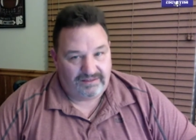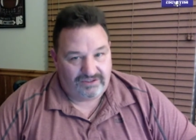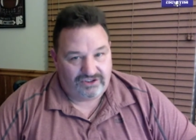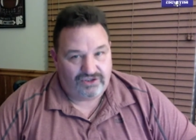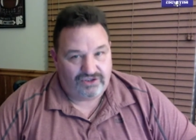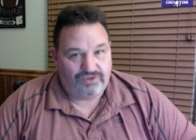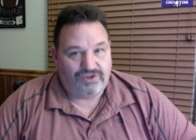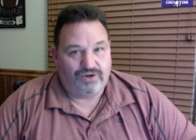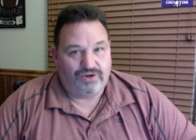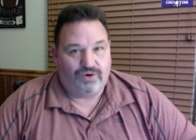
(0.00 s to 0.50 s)

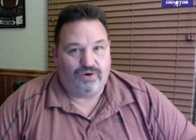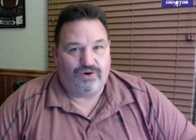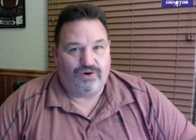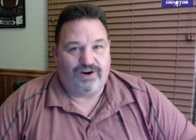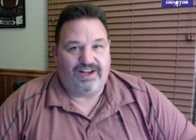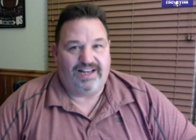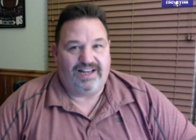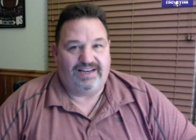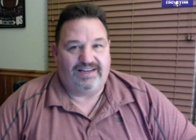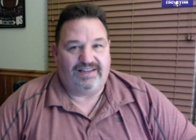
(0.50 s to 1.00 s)
junior
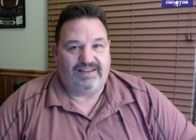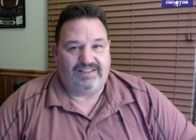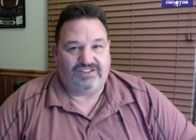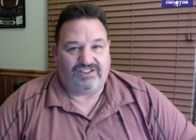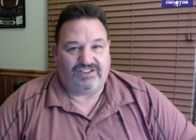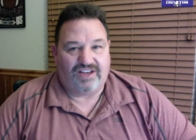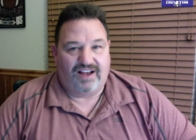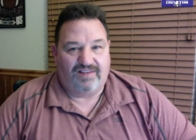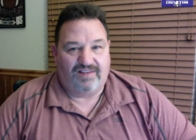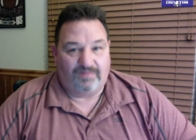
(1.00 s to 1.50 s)
oriented and
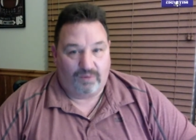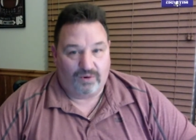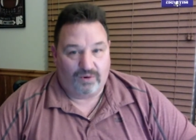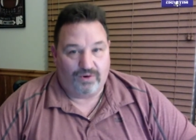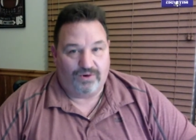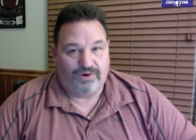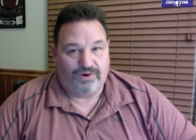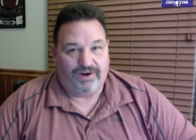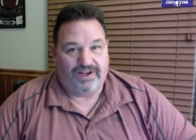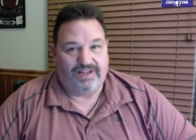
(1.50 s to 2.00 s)

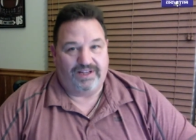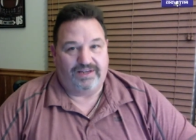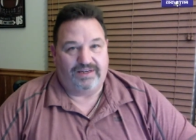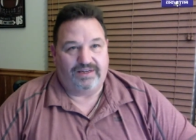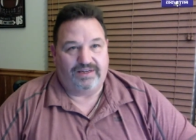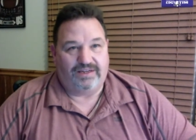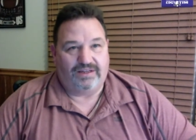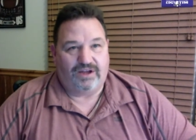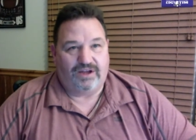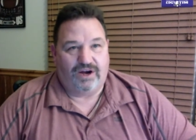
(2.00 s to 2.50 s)
sophomore
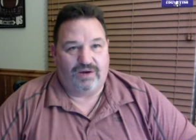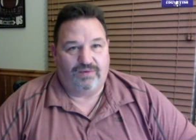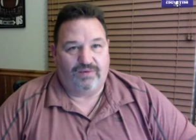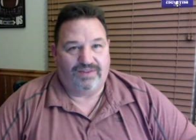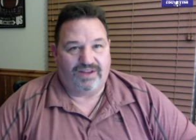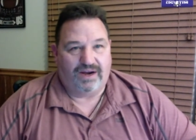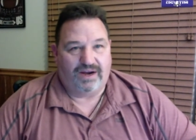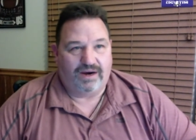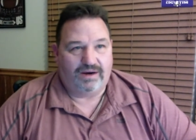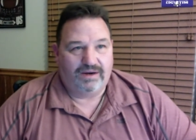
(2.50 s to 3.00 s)
oriented, along
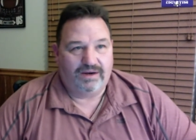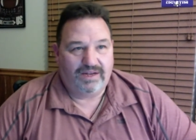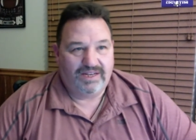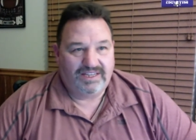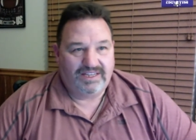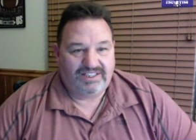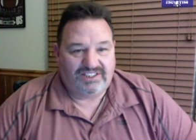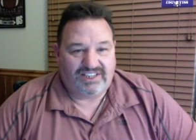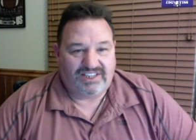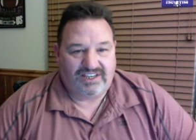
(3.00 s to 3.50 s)
with our
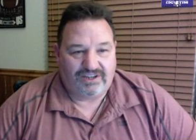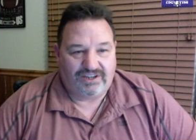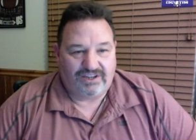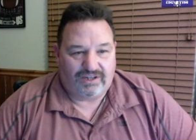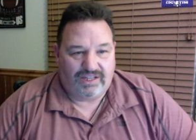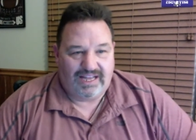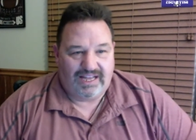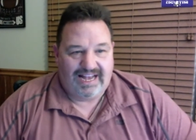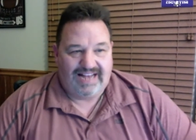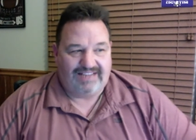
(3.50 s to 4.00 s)
senior
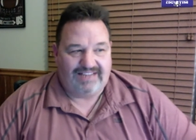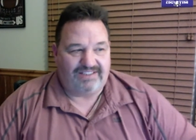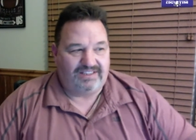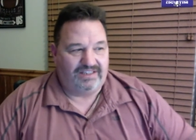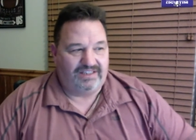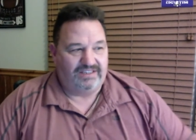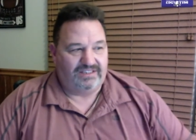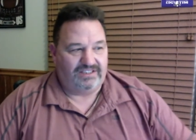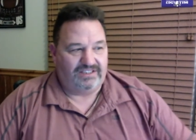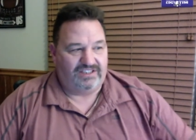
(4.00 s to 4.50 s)
class.
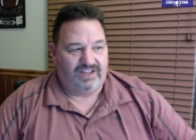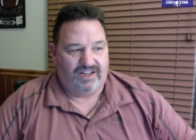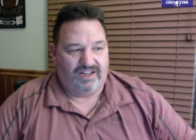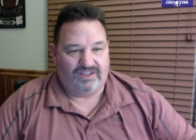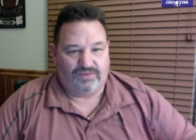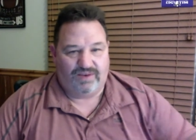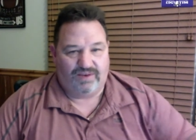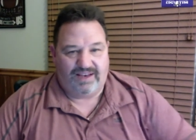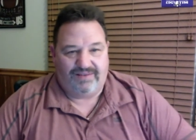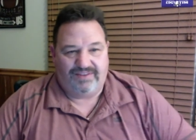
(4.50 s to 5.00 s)
The
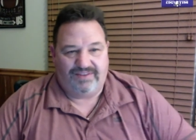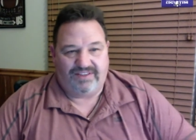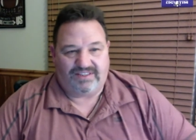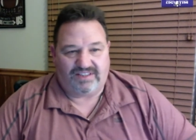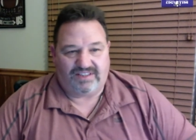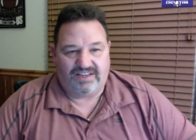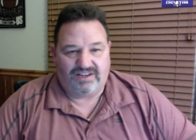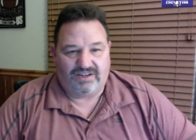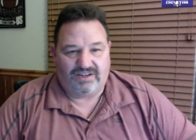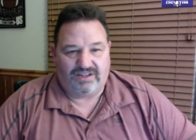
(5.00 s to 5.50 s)
studs we have in the
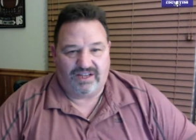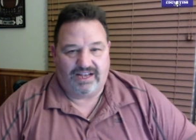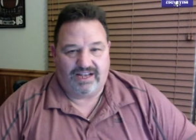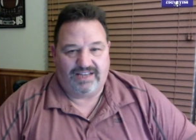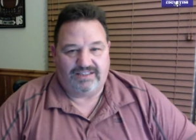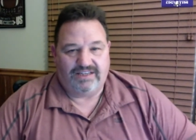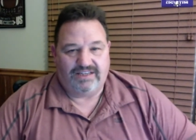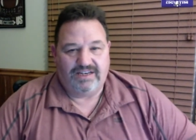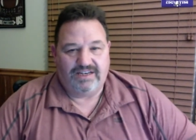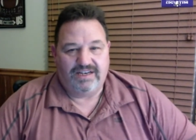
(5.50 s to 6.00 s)
senior
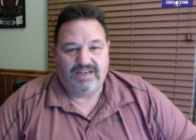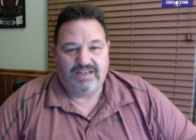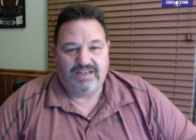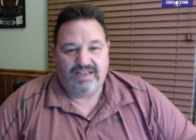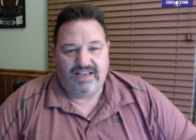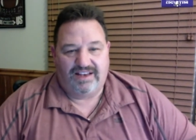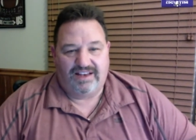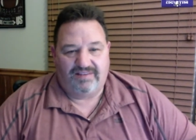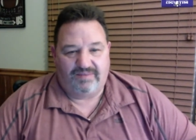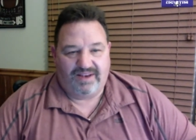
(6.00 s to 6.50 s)
class
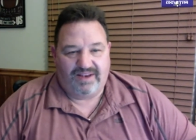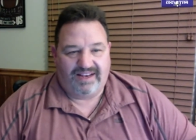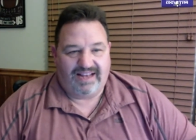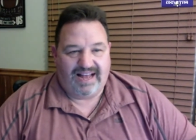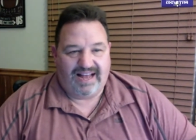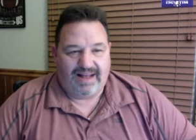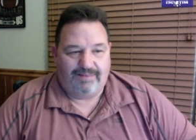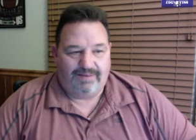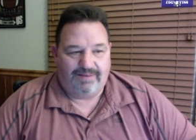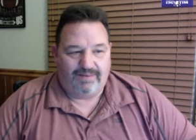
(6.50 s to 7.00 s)
have been
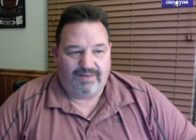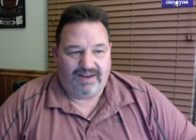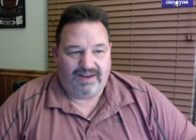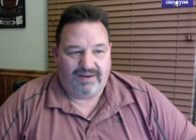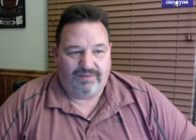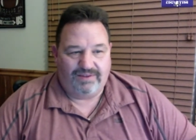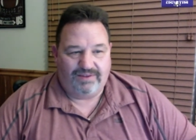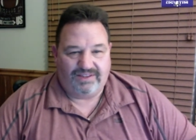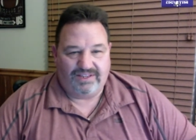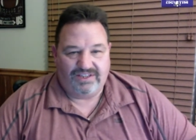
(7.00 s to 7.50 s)

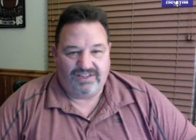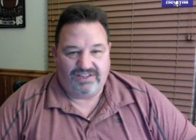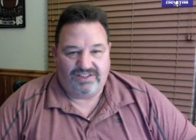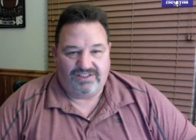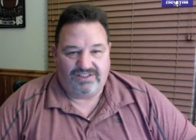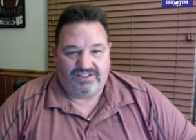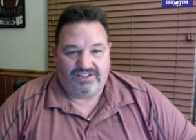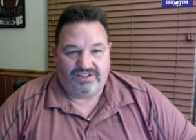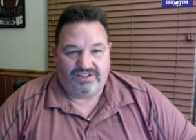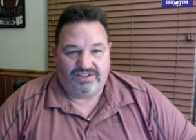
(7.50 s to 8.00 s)
complemented with
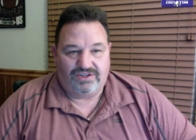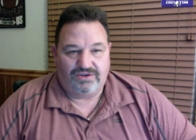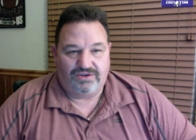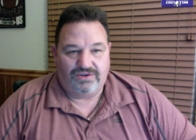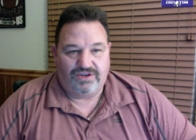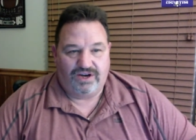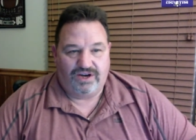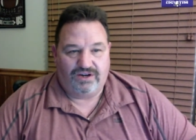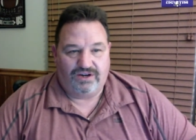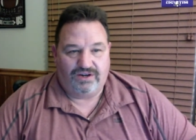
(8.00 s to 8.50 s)
these two
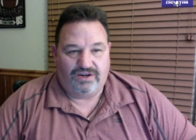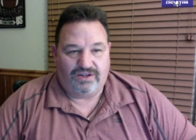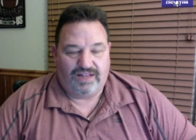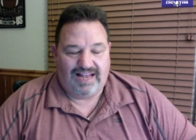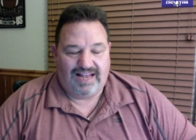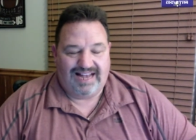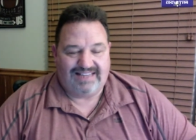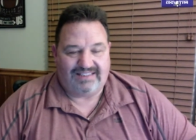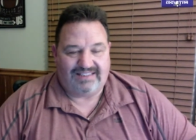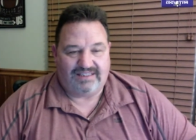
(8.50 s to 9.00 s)
younger
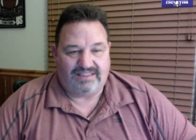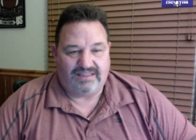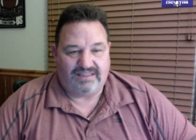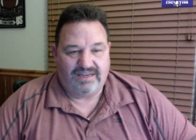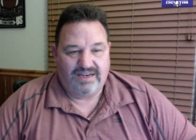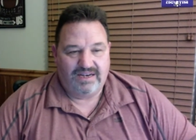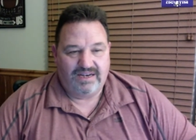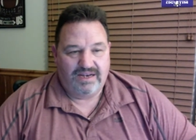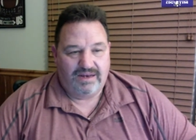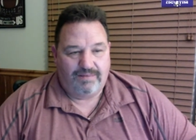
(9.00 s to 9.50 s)
classes.
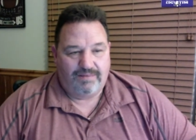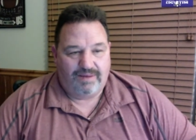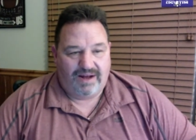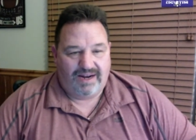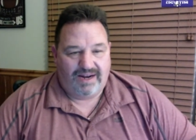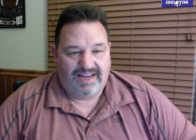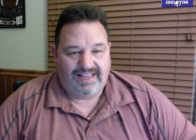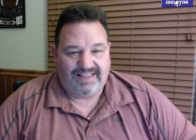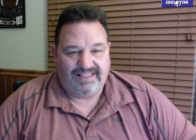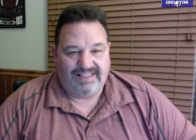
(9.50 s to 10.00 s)

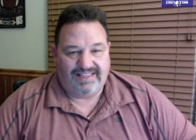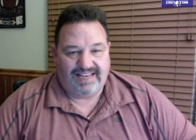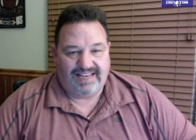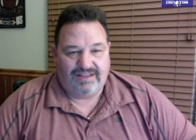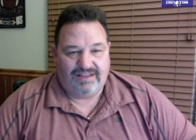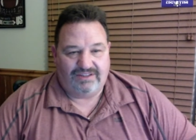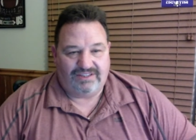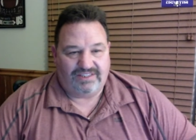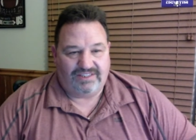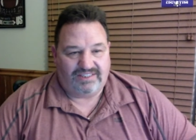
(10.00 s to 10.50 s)
But Ethan
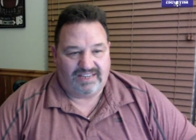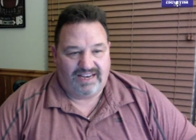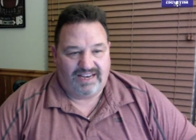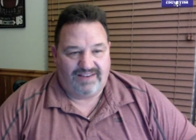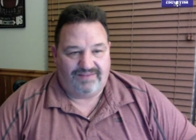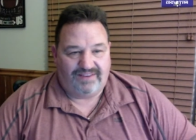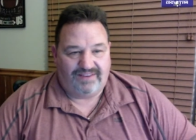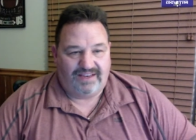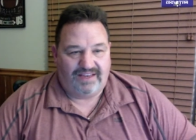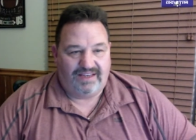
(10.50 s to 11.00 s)
Taylor's a
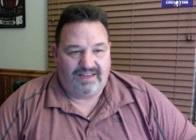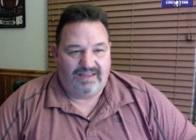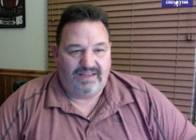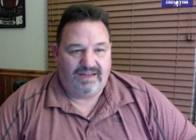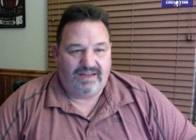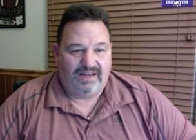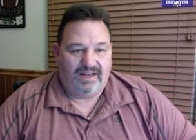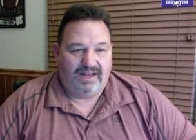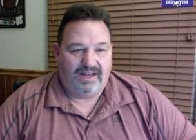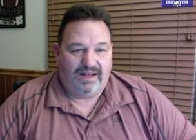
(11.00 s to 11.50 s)
safety.
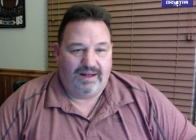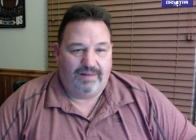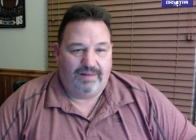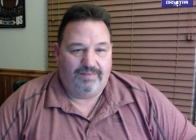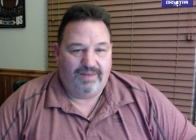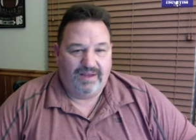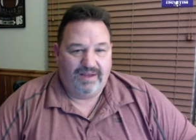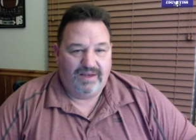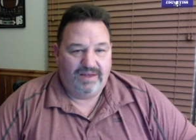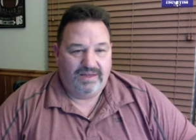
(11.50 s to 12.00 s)
Uh,
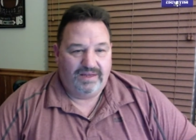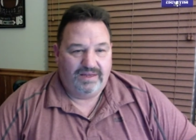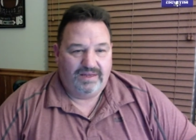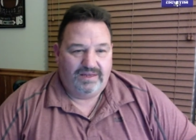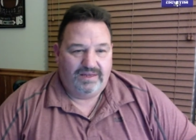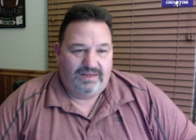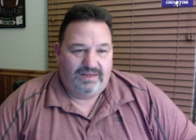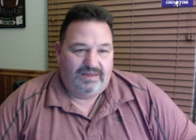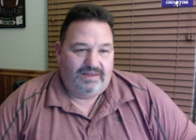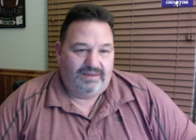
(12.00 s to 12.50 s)

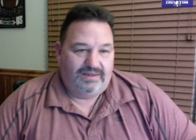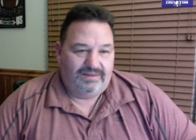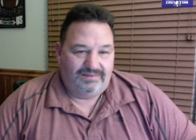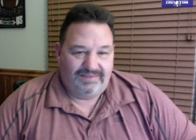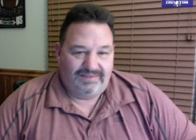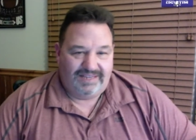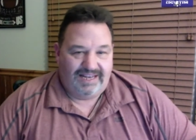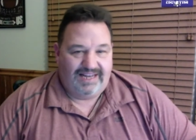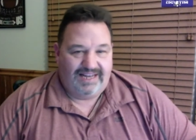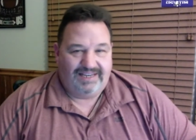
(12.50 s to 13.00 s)

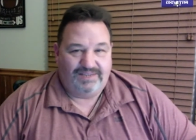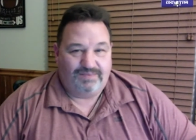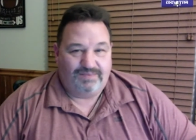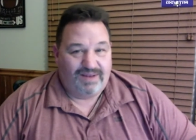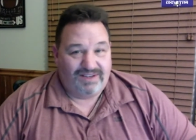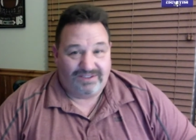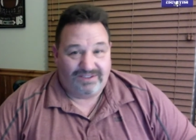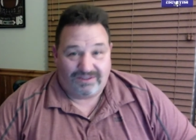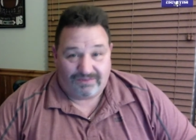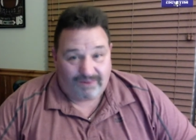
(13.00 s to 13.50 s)
again, he's
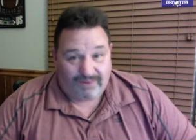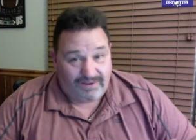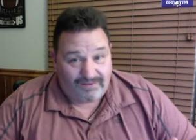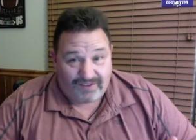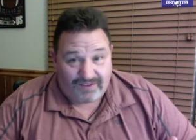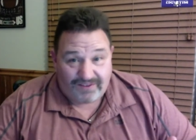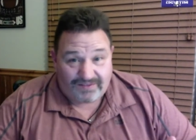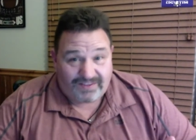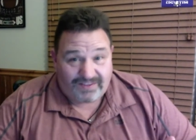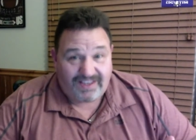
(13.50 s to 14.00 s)
benching
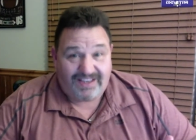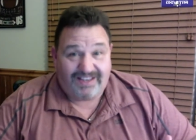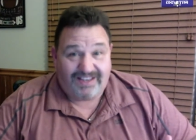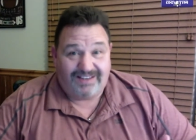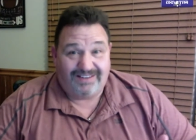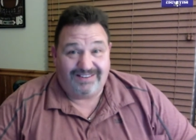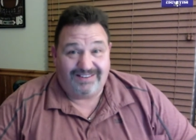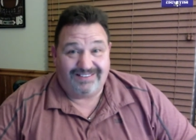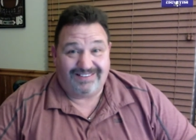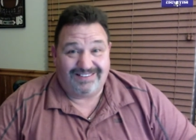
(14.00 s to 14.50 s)
315
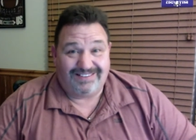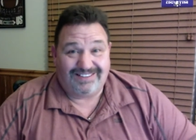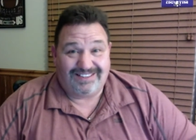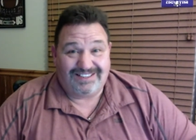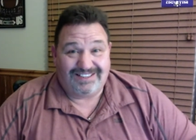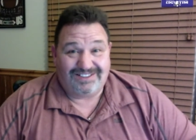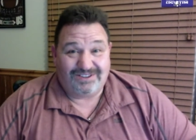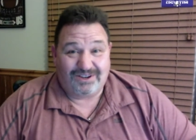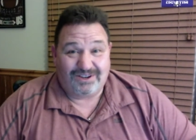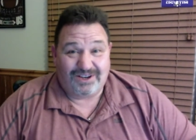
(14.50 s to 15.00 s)
and
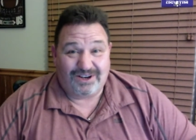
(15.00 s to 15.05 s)
he's only